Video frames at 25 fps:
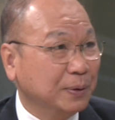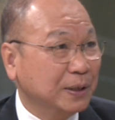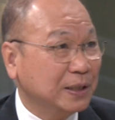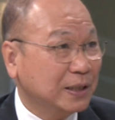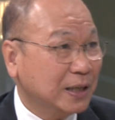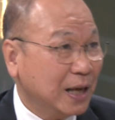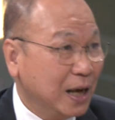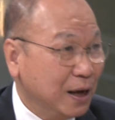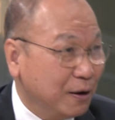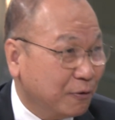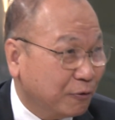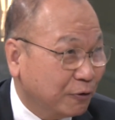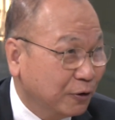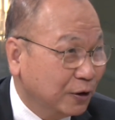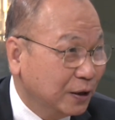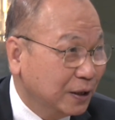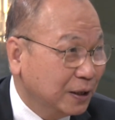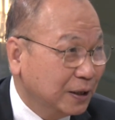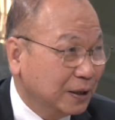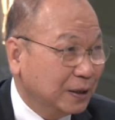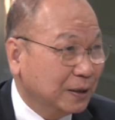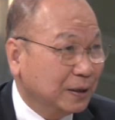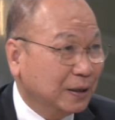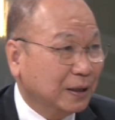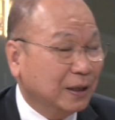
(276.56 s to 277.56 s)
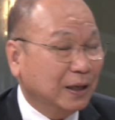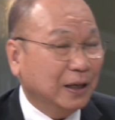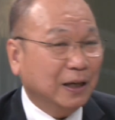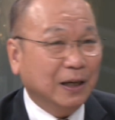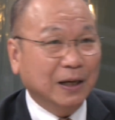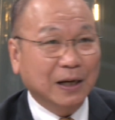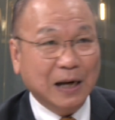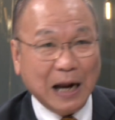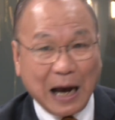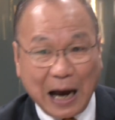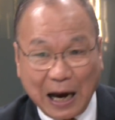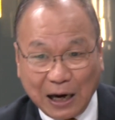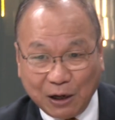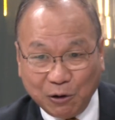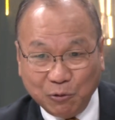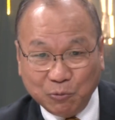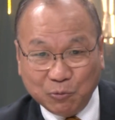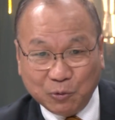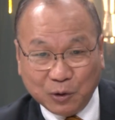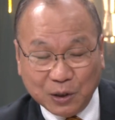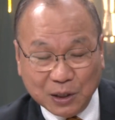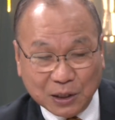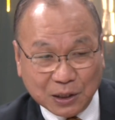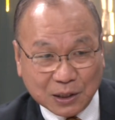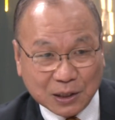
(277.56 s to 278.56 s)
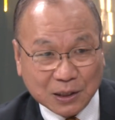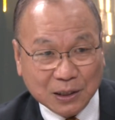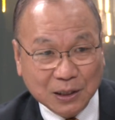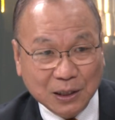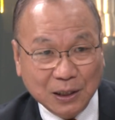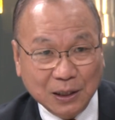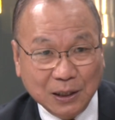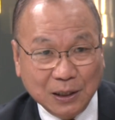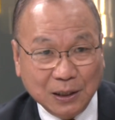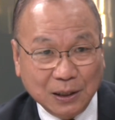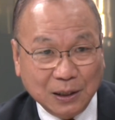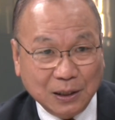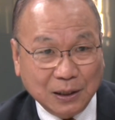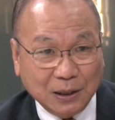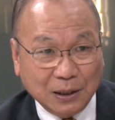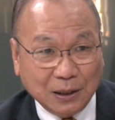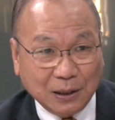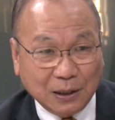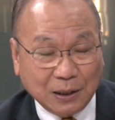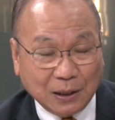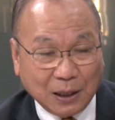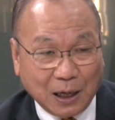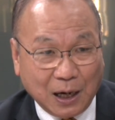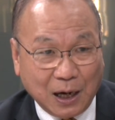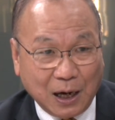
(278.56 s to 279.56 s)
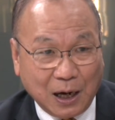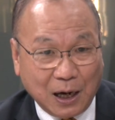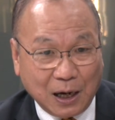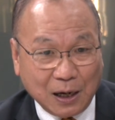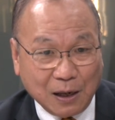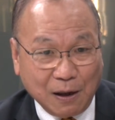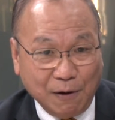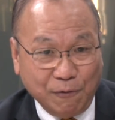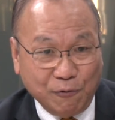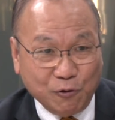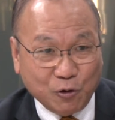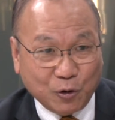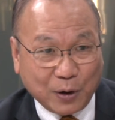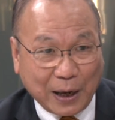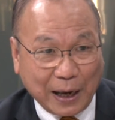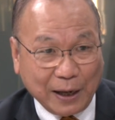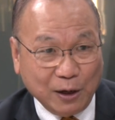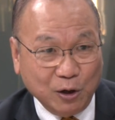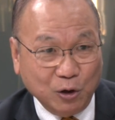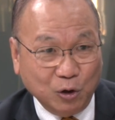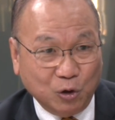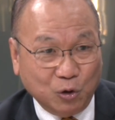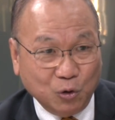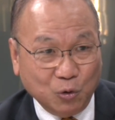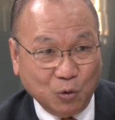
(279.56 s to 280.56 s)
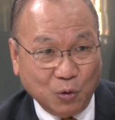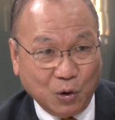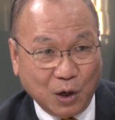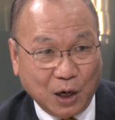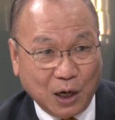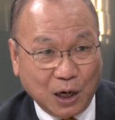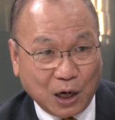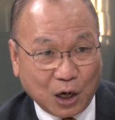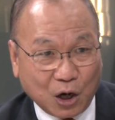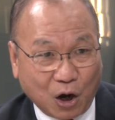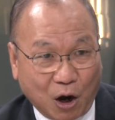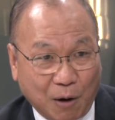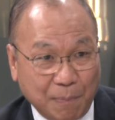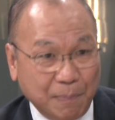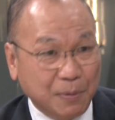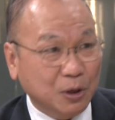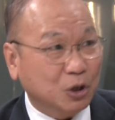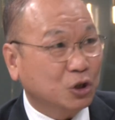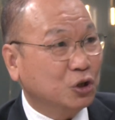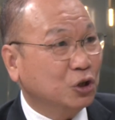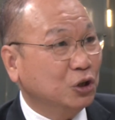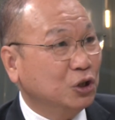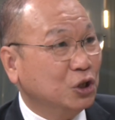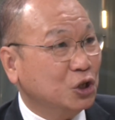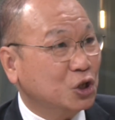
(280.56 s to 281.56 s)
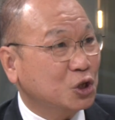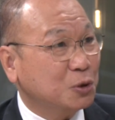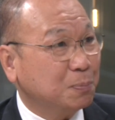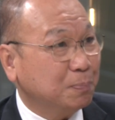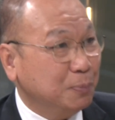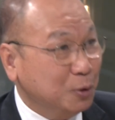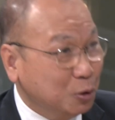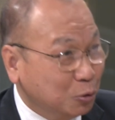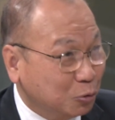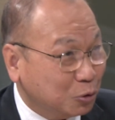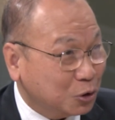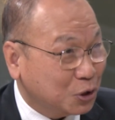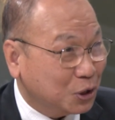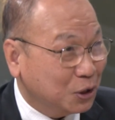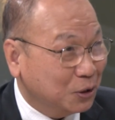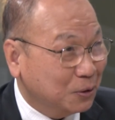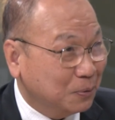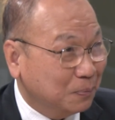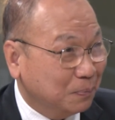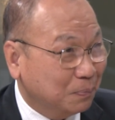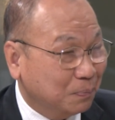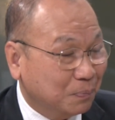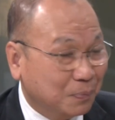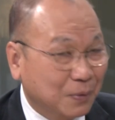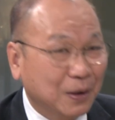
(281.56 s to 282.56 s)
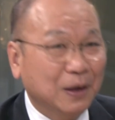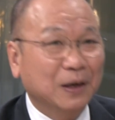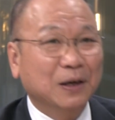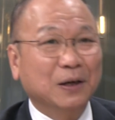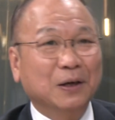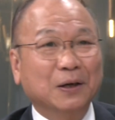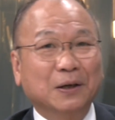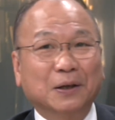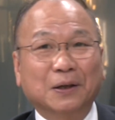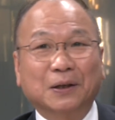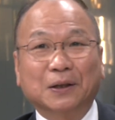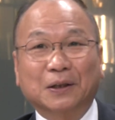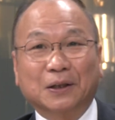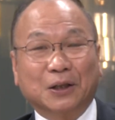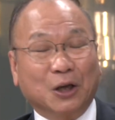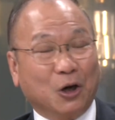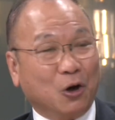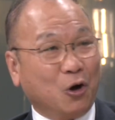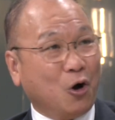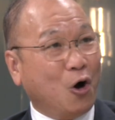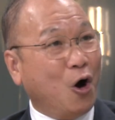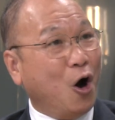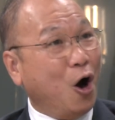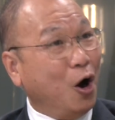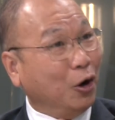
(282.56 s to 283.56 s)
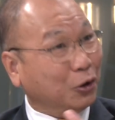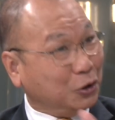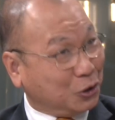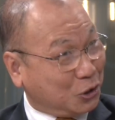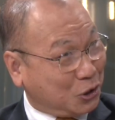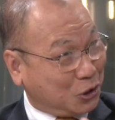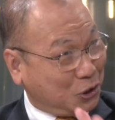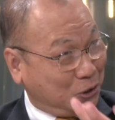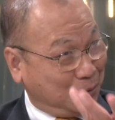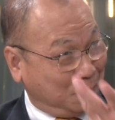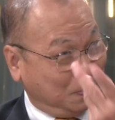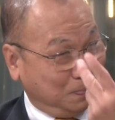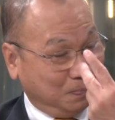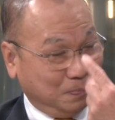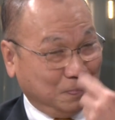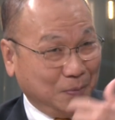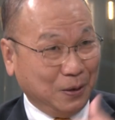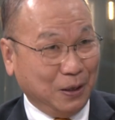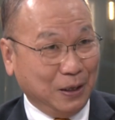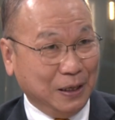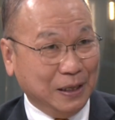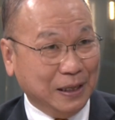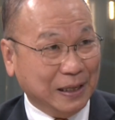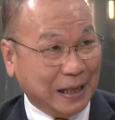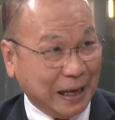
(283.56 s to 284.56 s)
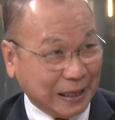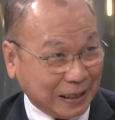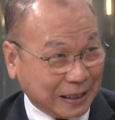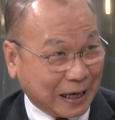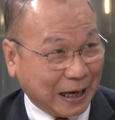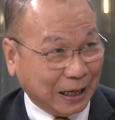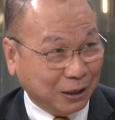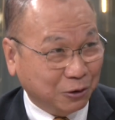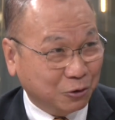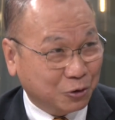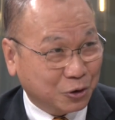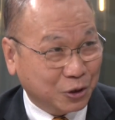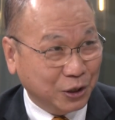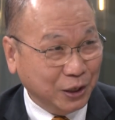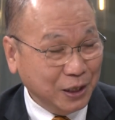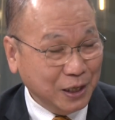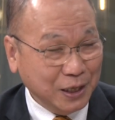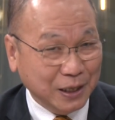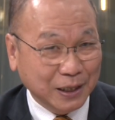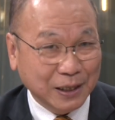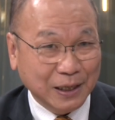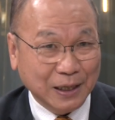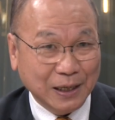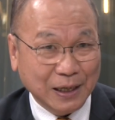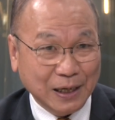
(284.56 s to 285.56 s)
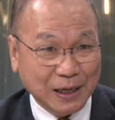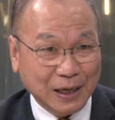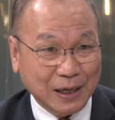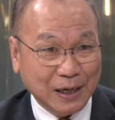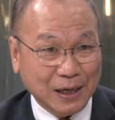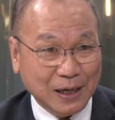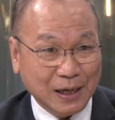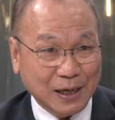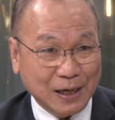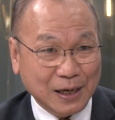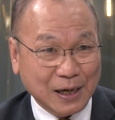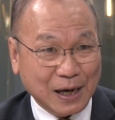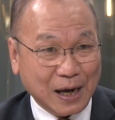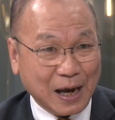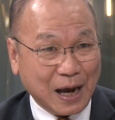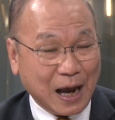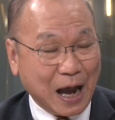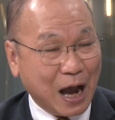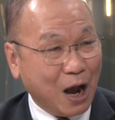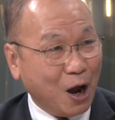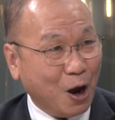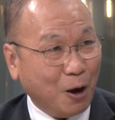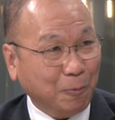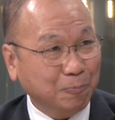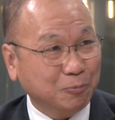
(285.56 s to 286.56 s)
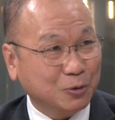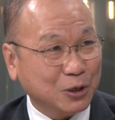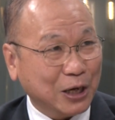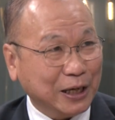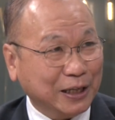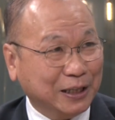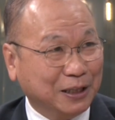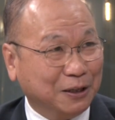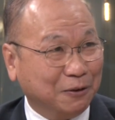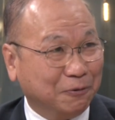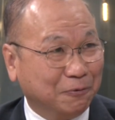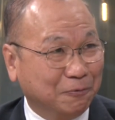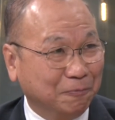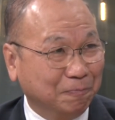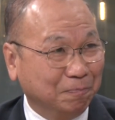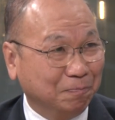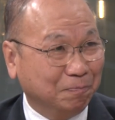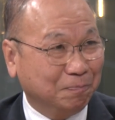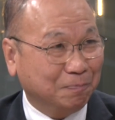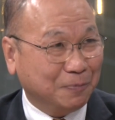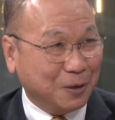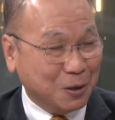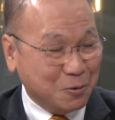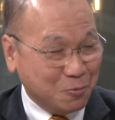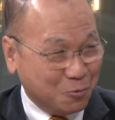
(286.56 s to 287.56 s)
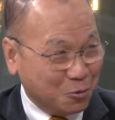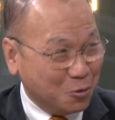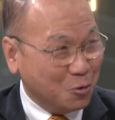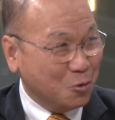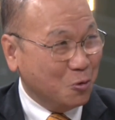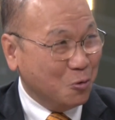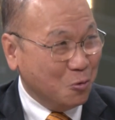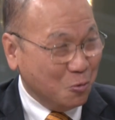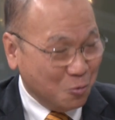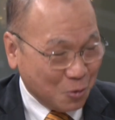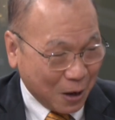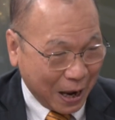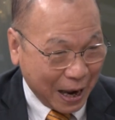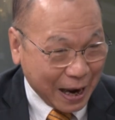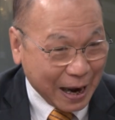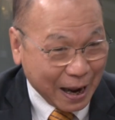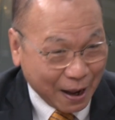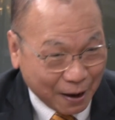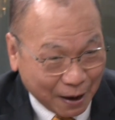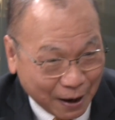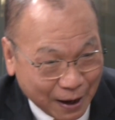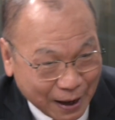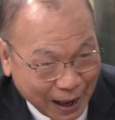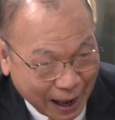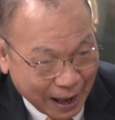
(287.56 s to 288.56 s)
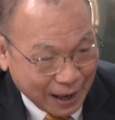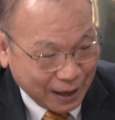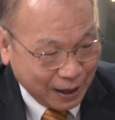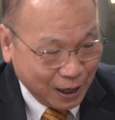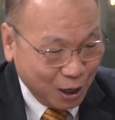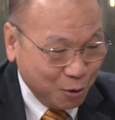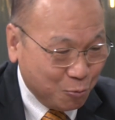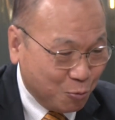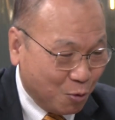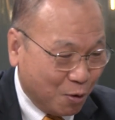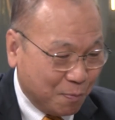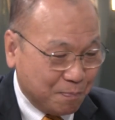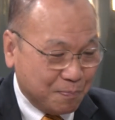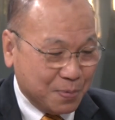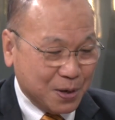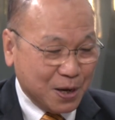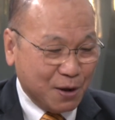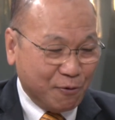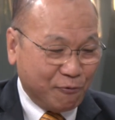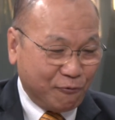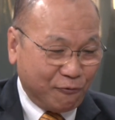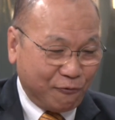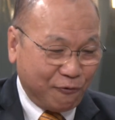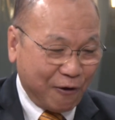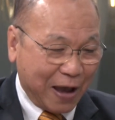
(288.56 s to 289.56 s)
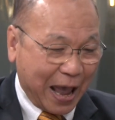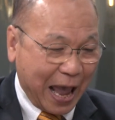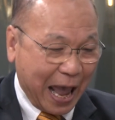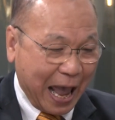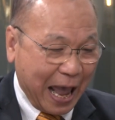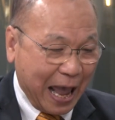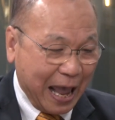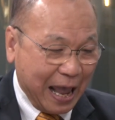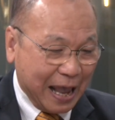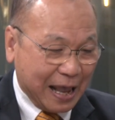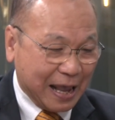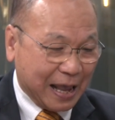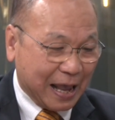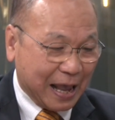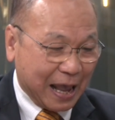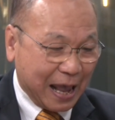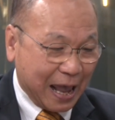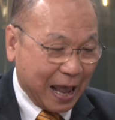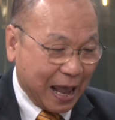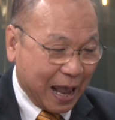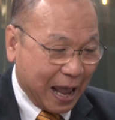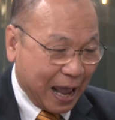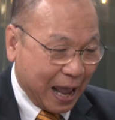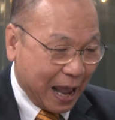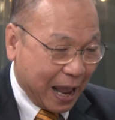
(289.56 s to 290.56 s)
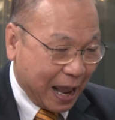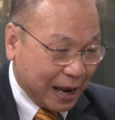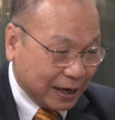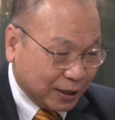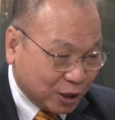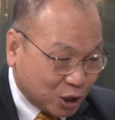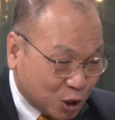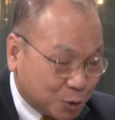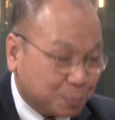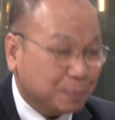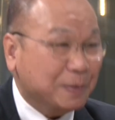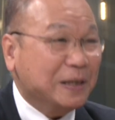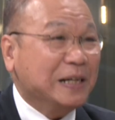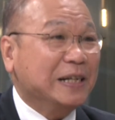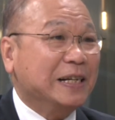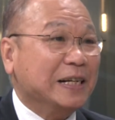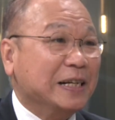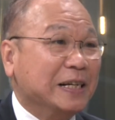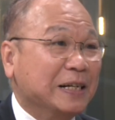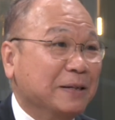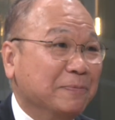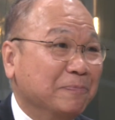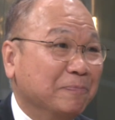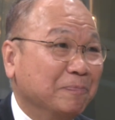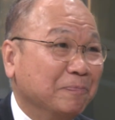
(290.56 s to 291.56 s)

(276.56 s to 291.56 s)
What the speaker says: be safe. In other words, if you get into a commercial dispute, the courts in that country are objective. They rule it will be fair and speedy.